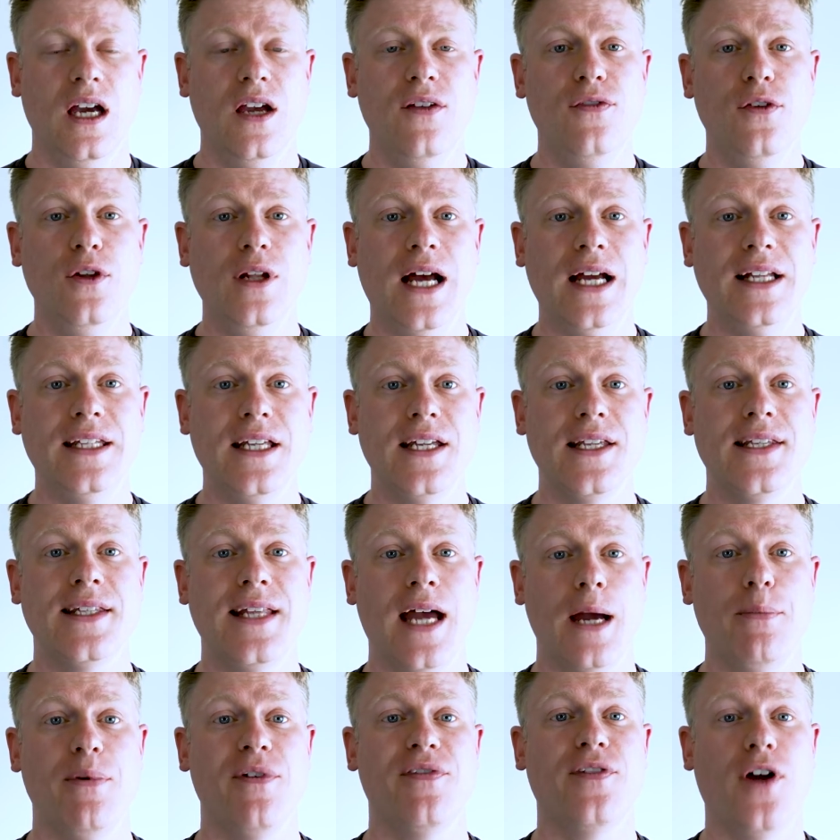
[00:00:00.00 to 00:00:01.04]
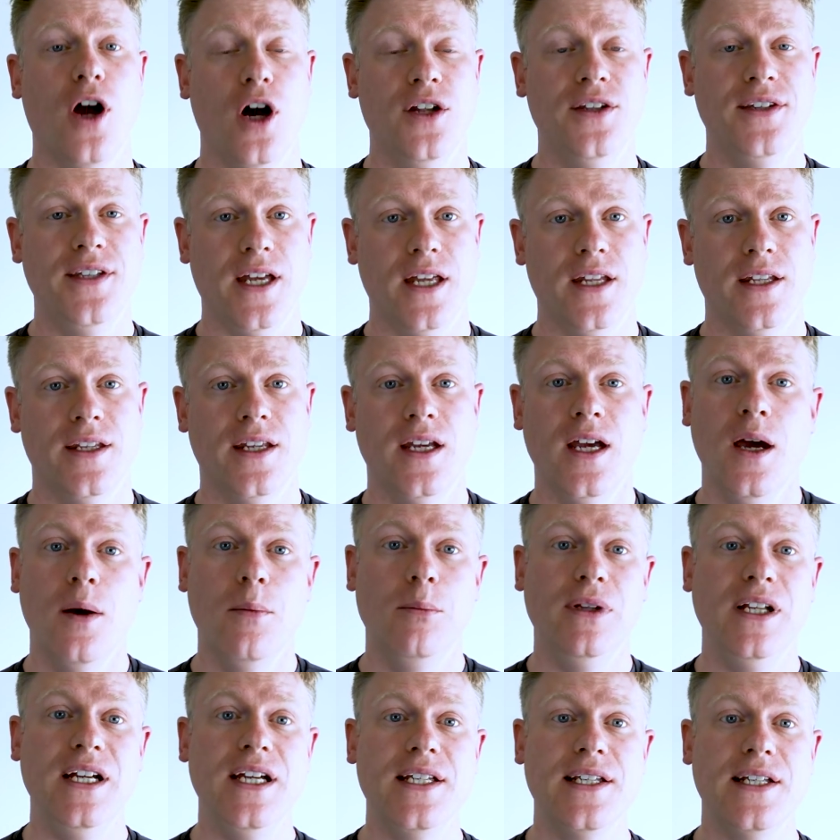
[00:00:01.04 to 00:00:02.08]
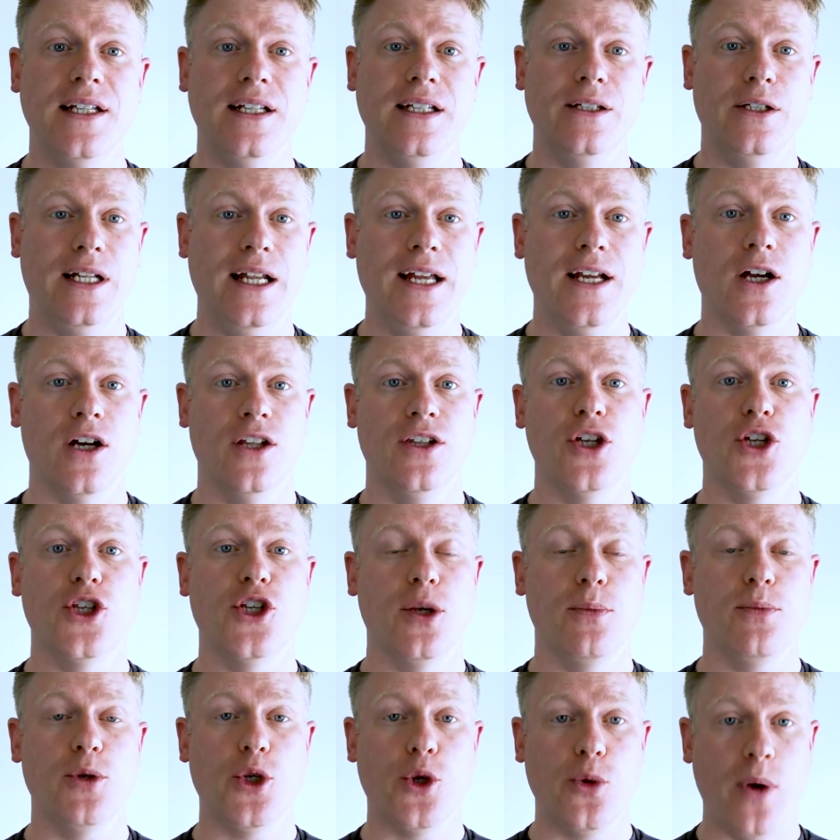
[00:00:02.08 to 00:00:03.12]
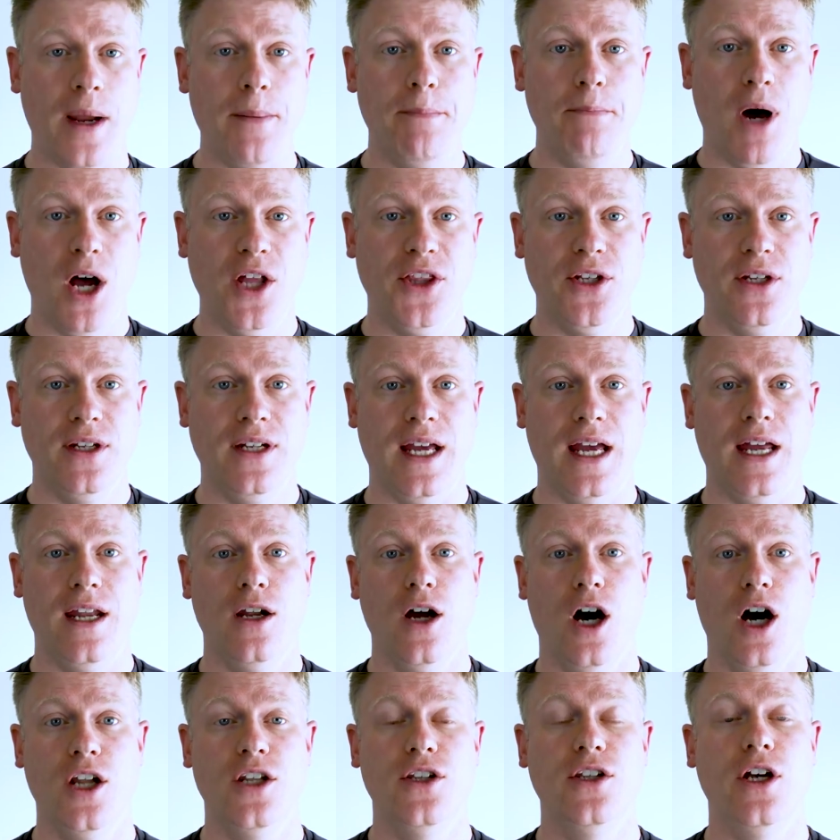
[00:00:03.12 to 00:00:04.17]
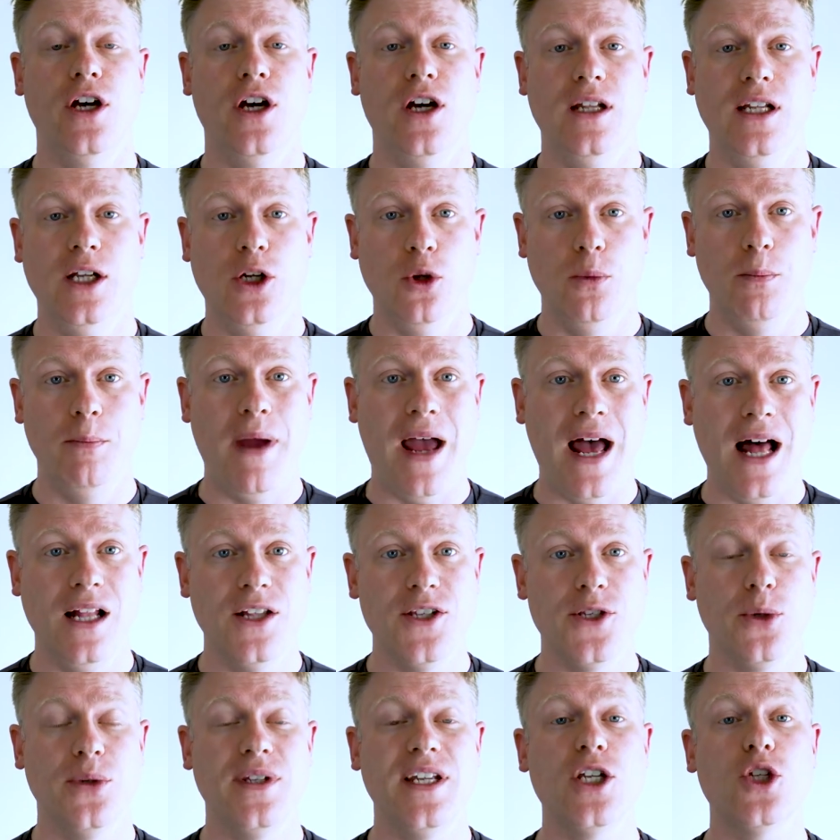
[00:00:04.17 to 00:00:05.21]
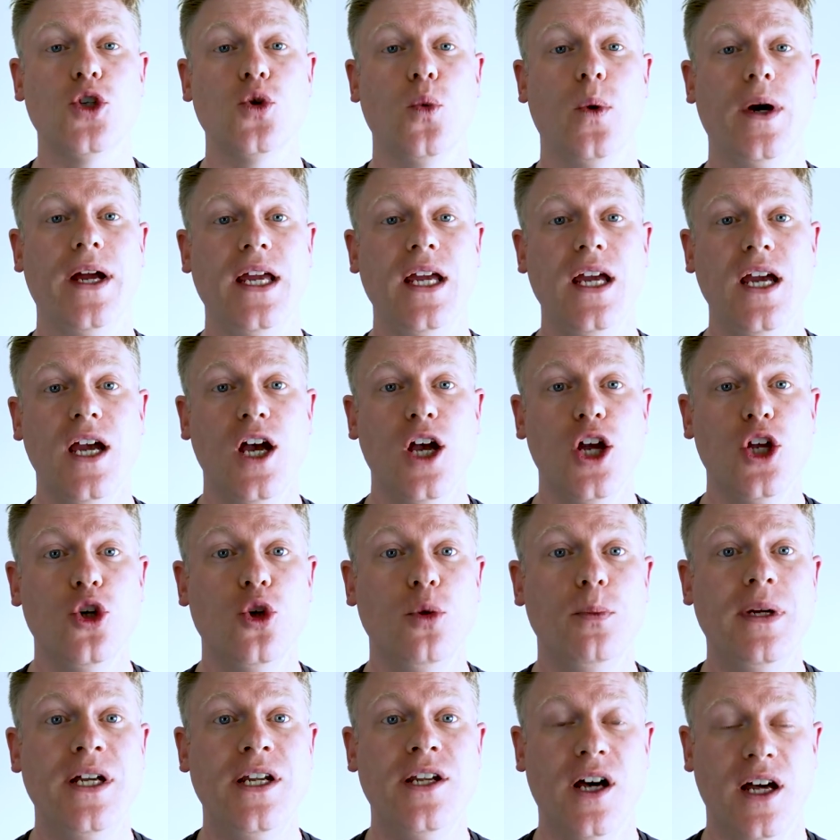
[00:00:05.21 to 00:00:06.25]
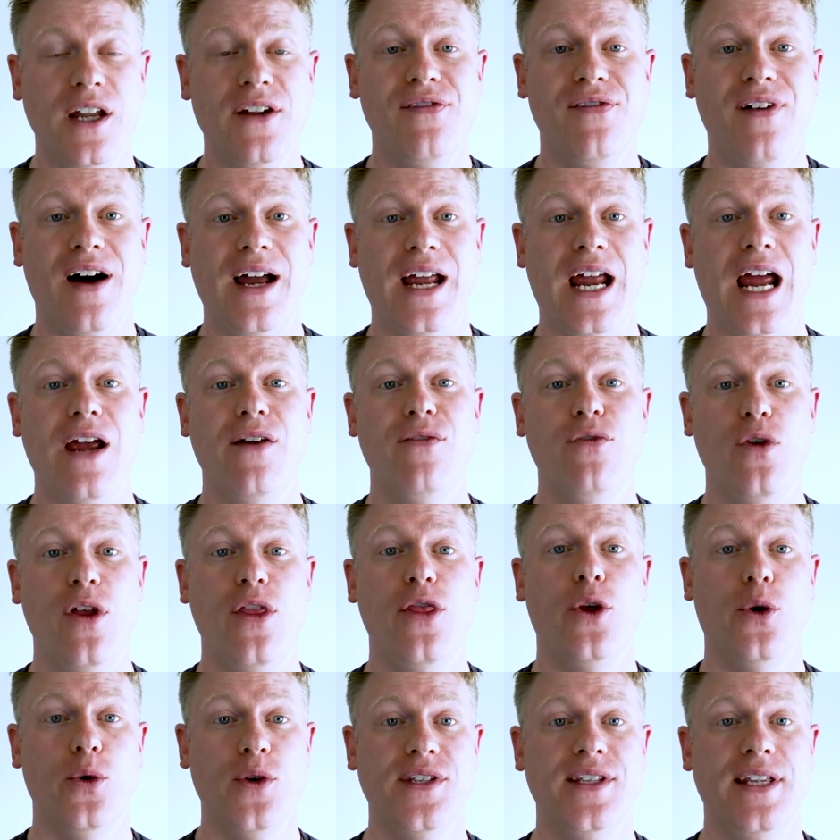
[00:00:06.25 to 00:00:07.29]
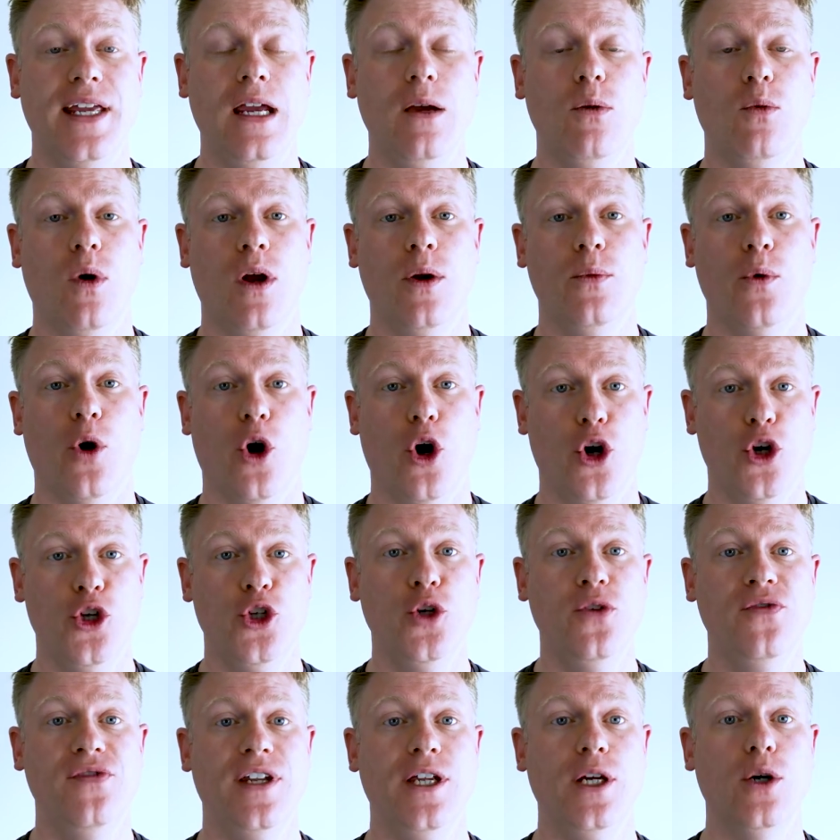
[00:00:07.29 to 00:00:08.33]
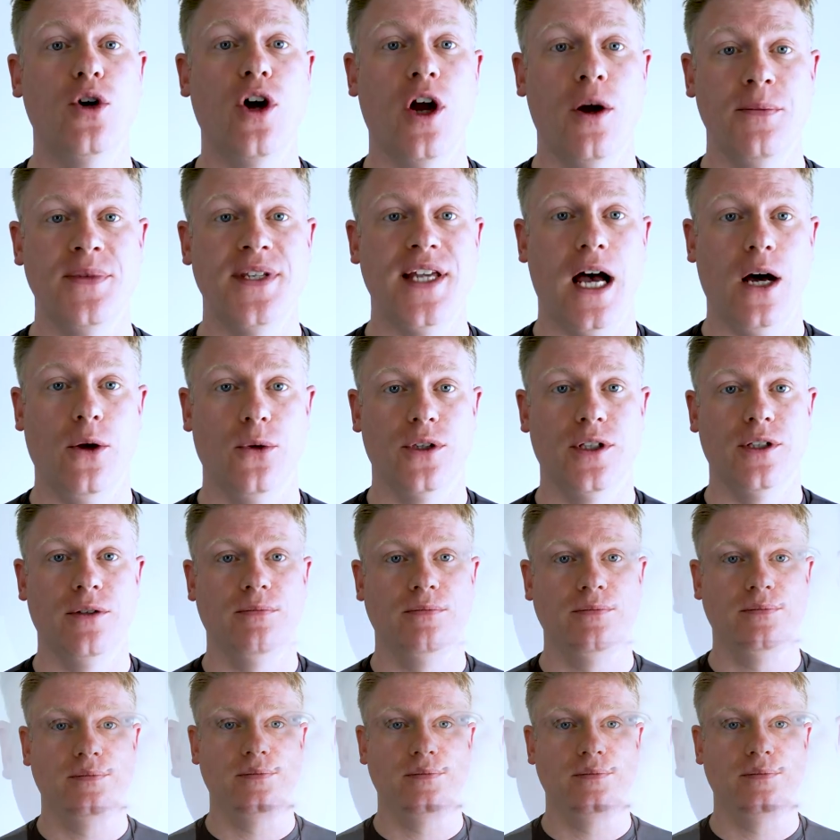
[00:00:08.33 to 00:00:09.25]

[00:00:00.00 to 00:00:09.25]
If you like this type of content, please cl click on the subscribe button and on the little bell so this way you'll be notified every Thursday when our new video comes out.